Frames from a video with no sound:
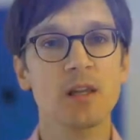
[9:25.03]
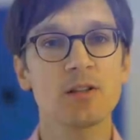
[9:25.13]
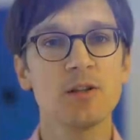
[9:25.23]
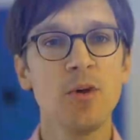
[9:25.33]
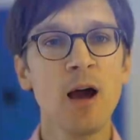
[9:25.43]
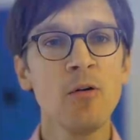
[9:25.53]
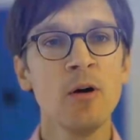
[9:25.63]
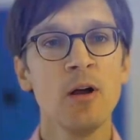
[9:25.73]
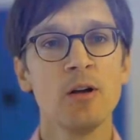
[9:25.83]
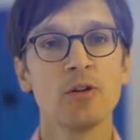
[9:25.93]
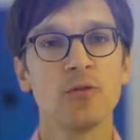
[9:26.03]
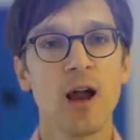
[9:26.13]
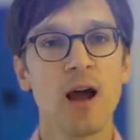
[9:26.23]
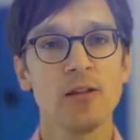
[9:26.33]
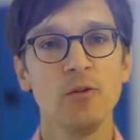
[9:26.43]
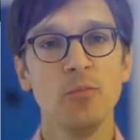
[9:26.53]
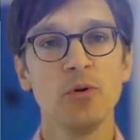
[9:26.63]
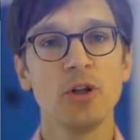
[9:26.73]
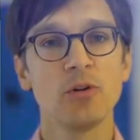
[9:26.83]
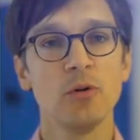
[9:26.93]
So now, To, write, to
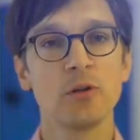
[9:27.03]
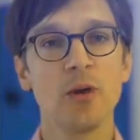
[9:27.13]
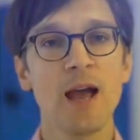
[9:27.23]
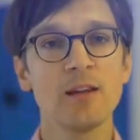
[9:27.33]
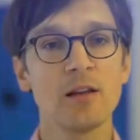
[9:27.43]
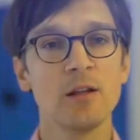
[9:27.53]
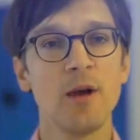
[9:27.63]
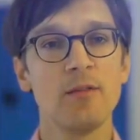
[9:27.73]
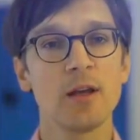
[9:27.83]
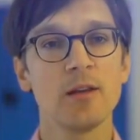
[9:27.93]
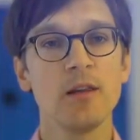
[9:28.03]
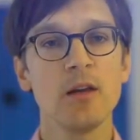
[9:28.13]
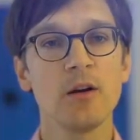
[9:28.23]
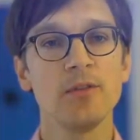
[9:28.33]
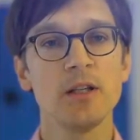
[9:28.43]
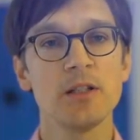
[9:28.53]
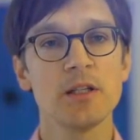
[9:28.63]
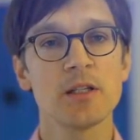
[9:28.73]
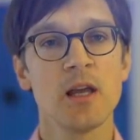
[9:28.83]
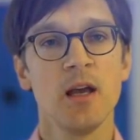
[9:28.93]
put it all together, the way we can think of this
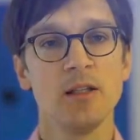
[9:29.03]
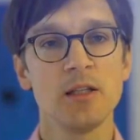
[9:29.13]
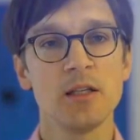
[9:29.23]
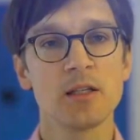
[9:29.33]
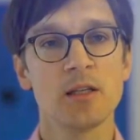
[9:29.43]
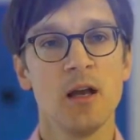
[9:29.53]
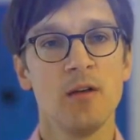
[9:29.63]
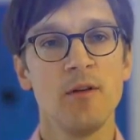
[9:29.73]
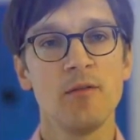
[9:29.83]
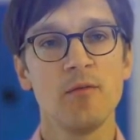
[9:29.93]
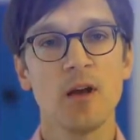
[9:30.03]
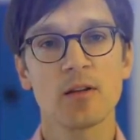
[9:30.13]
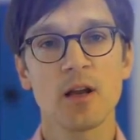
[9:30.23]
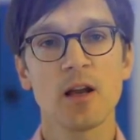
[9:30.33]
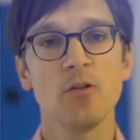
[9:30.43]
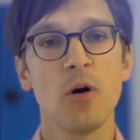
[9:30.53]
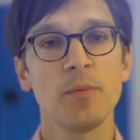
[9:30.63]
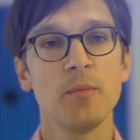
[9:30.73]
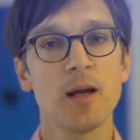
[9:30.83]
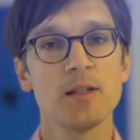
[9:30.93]
is, this is we, we are trying to
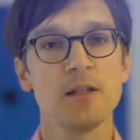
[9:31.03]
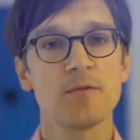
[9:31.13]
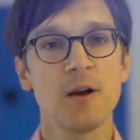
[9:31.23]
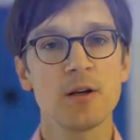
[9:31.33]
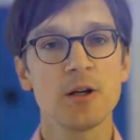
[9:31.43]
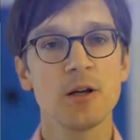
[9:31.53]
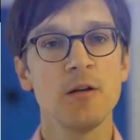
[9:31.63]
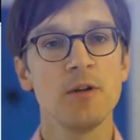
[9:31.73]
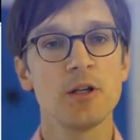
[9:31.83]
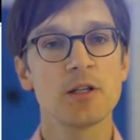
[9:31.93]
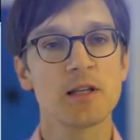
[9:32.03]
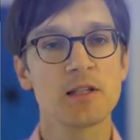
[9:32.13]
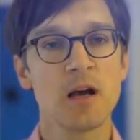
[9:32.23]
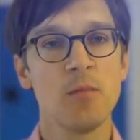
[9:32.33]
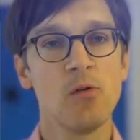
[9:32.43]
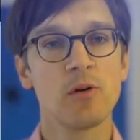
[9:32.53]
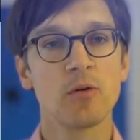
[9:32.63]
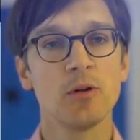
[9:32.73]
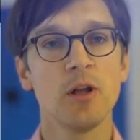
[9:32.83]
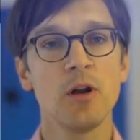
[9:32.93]
optimize this function, which is a sum over
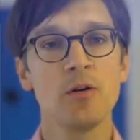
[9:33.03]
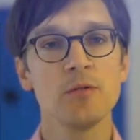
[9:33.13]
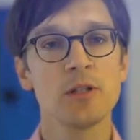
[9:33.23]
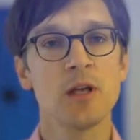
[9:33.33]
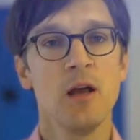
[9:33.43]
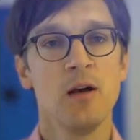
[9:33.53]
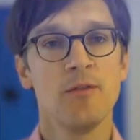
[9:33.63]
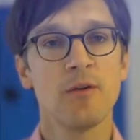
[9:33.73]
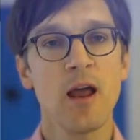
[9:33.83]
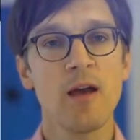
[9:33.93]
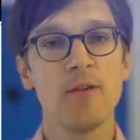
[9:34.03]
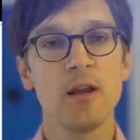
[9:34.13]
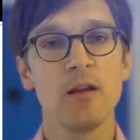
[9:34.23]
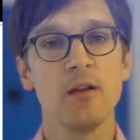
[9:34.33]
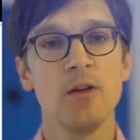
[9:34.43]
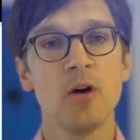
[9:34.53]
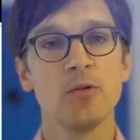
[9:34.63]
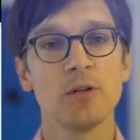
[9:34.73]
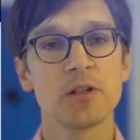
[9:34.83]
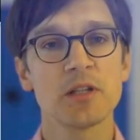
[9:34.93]
all the nodes. For every
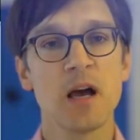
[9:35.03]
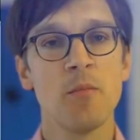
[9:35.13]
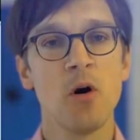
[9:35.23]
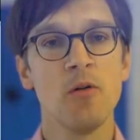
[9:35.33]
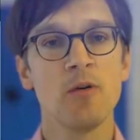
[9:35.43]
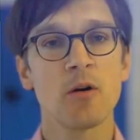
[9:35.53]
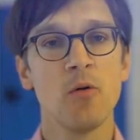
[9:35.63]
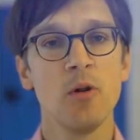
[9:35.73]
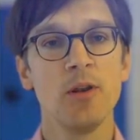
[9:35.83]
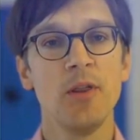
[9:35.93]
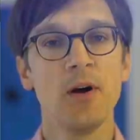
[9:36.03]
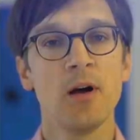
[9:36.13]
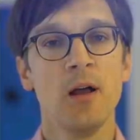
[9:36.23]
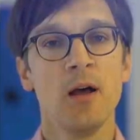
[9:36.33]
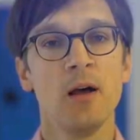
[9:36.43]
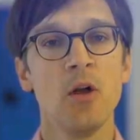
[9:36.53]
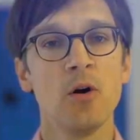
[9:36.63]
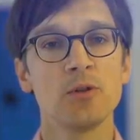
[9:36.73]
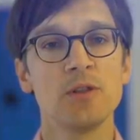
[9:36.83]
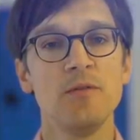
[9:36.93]
node, sum over all the
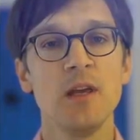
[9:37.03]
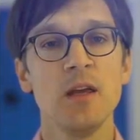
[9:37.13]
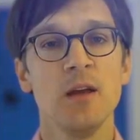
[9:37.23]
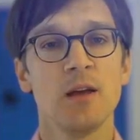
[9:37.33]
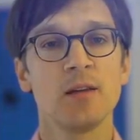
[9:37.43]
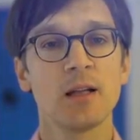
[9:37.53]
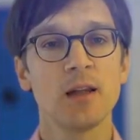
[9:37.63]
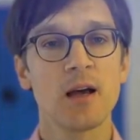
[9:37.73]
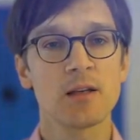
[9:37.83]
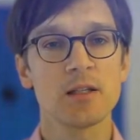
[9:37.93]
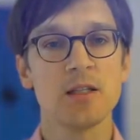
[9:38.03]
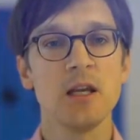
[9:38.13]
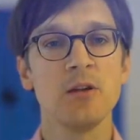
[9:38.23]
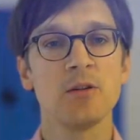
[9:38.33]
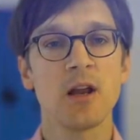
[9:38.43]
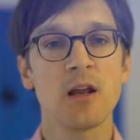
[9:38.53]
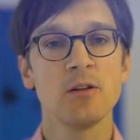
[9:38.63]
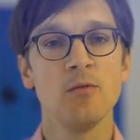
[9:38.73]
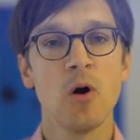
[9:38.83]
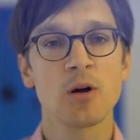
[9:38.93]
nodes v that are seen on
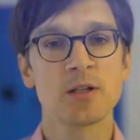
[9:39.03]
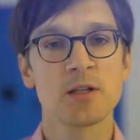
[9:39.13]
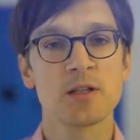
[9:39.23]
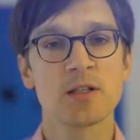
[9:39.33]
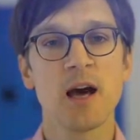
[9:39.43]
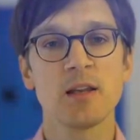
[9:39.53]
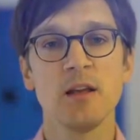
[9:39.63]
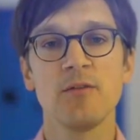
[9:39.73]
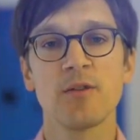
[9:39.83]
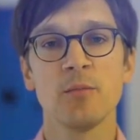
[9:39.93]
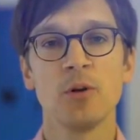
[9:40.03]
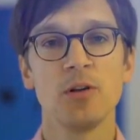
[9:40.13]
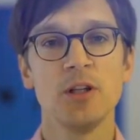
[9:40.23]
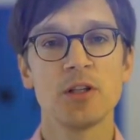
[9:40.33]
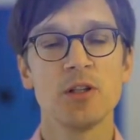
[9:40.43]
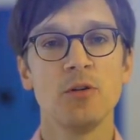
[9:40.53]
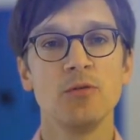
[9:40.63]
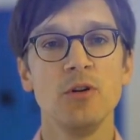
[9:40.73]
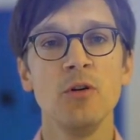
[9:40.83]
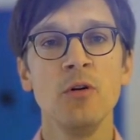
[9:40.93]
random walks starting from this
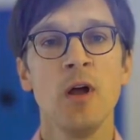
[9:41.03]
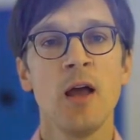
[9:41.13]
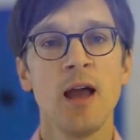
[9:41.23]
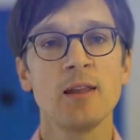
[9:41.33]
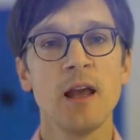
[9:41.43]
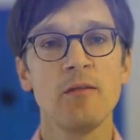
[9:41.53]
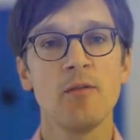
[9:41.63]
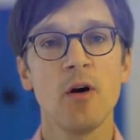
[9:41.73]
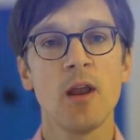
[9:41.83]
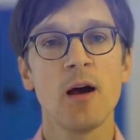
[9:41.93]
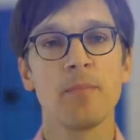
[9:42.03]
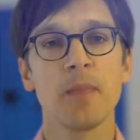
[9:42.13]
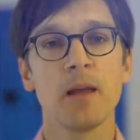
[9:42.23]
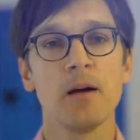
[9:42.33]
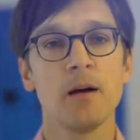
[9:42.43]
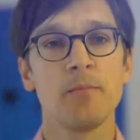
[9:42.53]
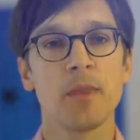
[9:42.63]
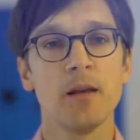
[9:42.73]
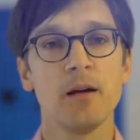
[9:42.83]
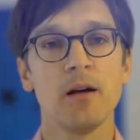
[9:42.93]
node u. And then we want to um,
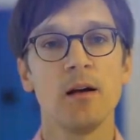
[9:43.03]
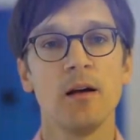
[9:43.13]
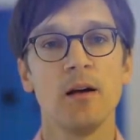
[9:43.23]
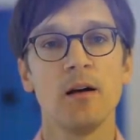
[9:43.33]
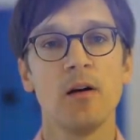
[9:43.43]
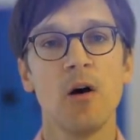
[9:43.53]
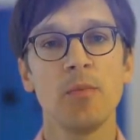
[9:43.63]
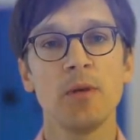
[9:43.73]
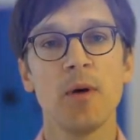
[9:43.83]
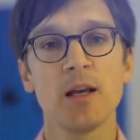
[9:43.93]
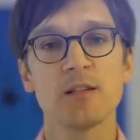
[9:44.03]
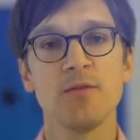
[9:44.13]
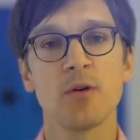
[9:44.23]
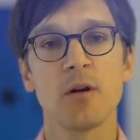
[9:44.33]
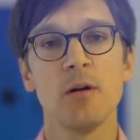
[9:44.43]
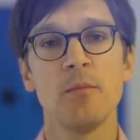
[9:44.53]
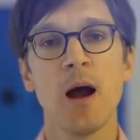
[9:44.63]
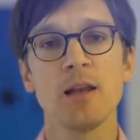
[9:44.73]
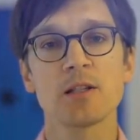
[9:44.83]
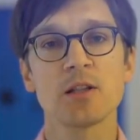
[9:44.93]
uh, uh, optimize for a
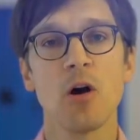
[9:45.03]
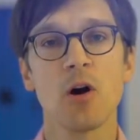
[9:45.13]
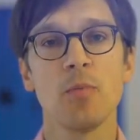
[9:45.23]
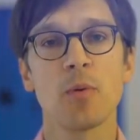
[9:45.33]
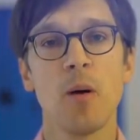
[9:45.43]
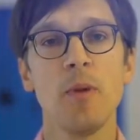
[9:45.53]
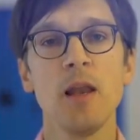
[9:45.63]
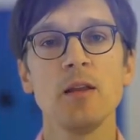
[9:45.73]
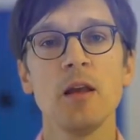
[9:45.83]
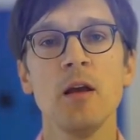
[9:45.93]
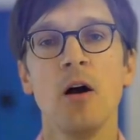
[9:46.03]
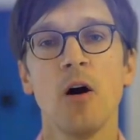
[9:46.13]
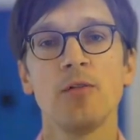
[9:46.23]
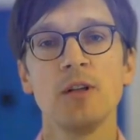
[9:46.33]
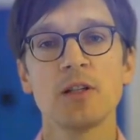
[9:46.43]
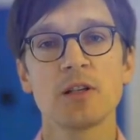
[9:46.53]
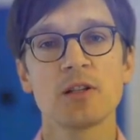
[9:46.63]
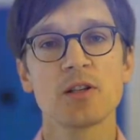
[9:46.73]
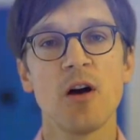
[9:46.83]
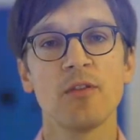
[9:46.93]
minus log probability of this
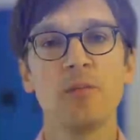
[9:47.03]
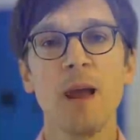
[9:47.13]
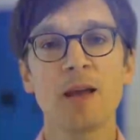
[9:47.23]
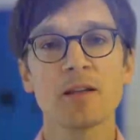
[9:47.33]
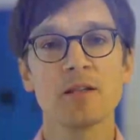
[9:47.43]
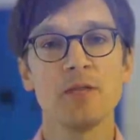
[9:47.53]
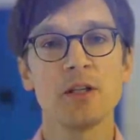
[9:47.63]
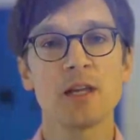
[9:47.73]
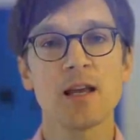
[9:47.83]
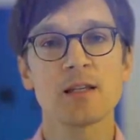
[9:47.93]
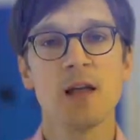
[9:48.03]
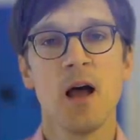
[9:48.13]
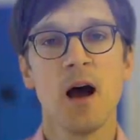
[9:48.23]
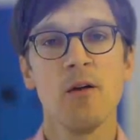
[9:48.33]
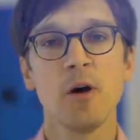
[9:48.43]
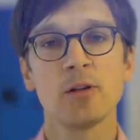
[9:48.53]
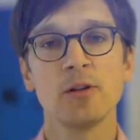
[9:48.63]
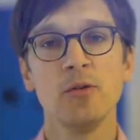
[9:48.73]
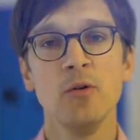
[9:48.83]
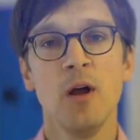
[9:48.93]
softmax, which says I want
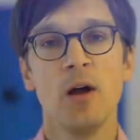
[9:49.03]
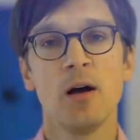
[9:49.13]
to uh,